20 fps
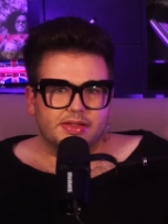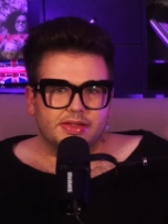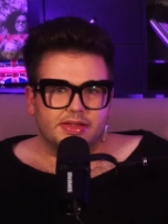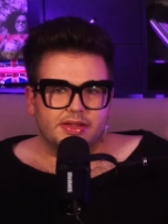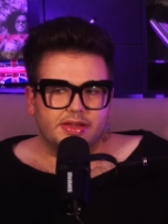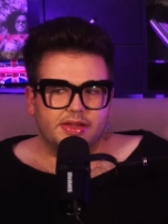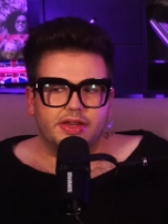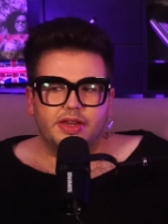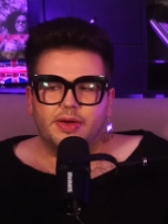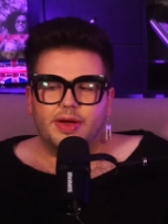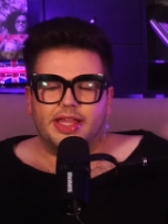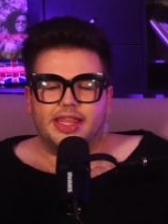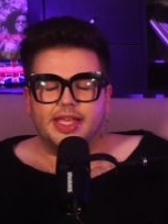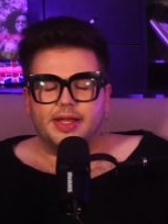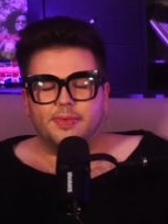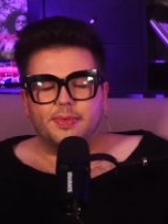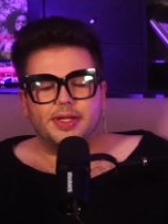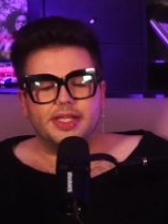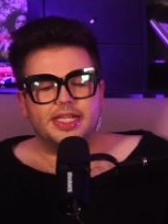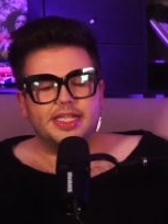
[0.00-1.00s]
you know, I
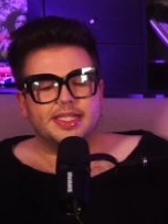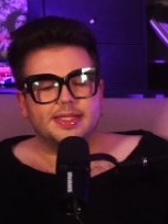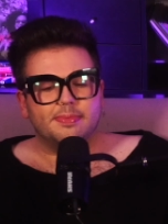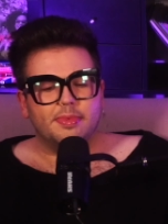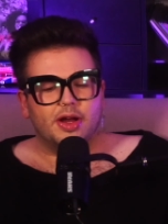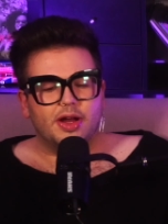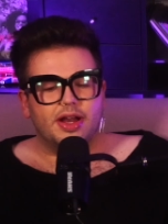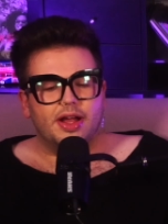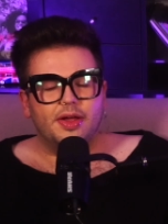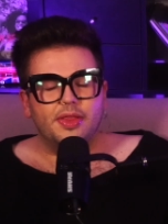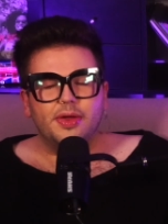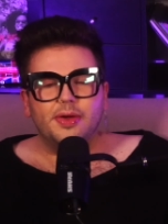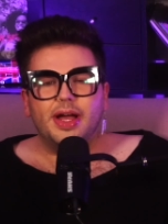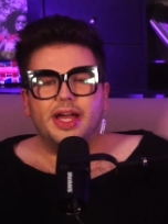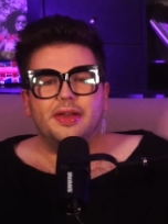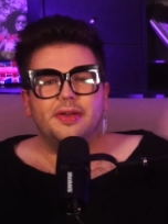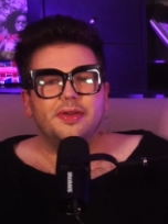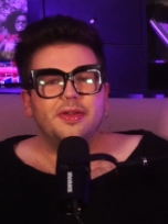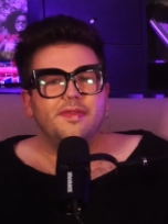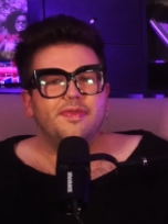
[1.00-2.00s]
think really smart. Although I
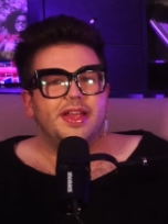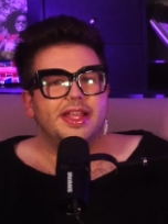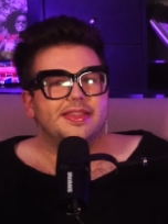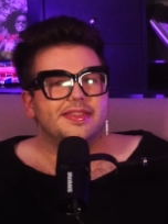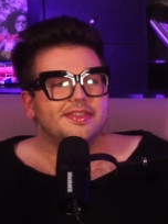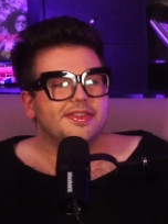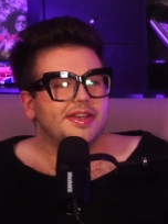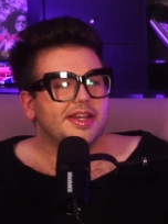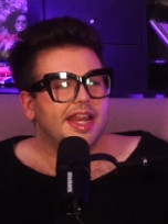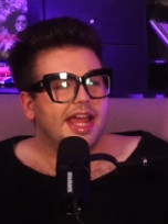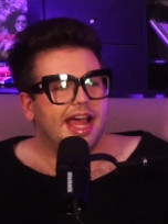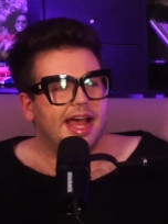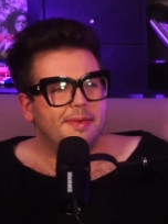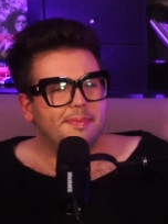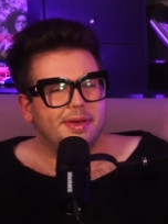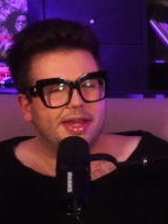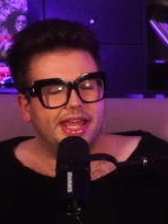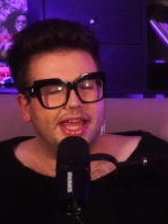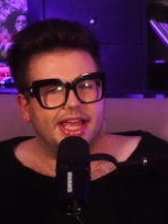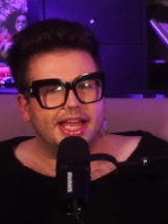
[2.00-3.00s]
don't know if that started
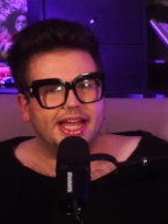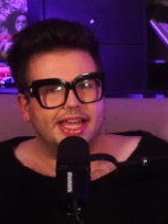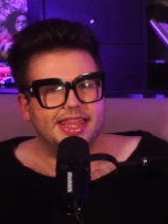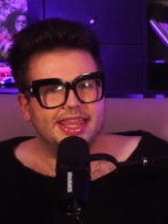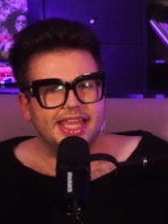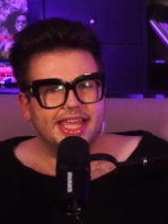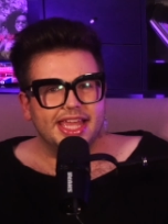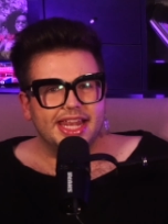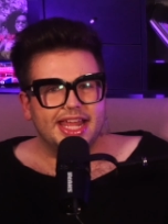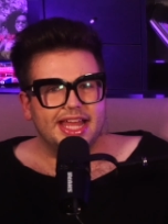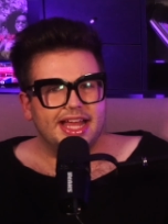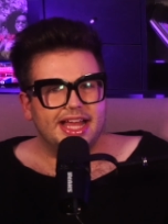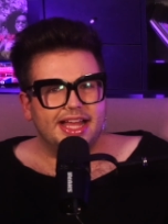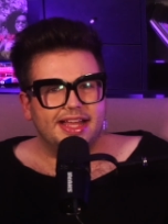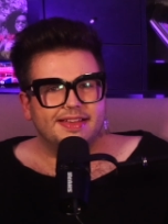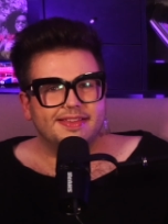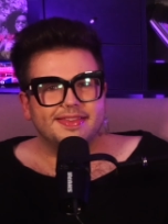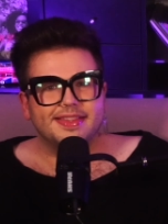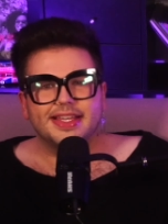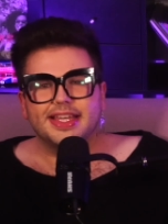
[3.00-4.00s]
happening. I think it
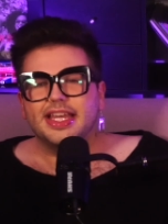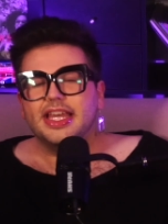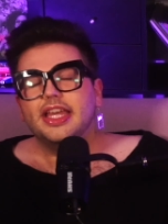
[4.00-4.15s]
has.